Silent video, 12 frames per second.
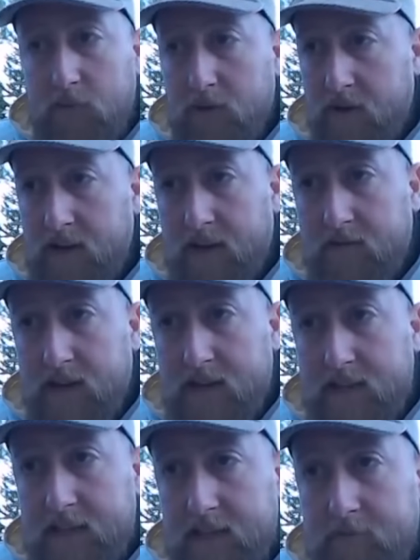with a negative
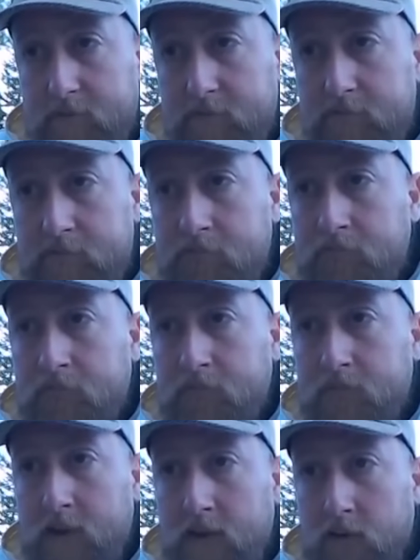19.
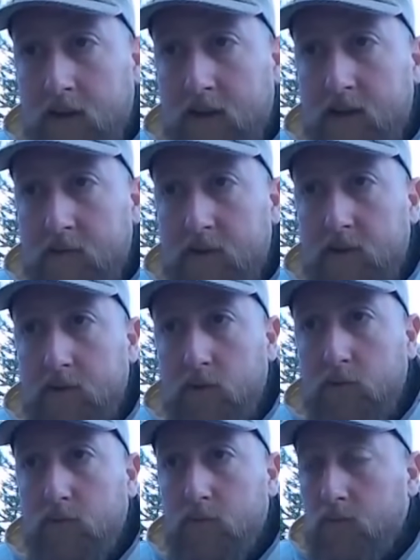We're getting up to the,
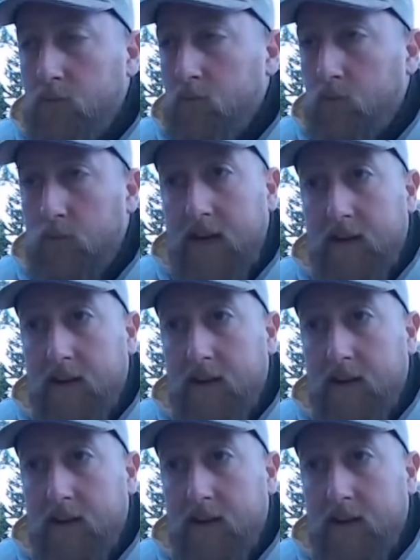oh, made a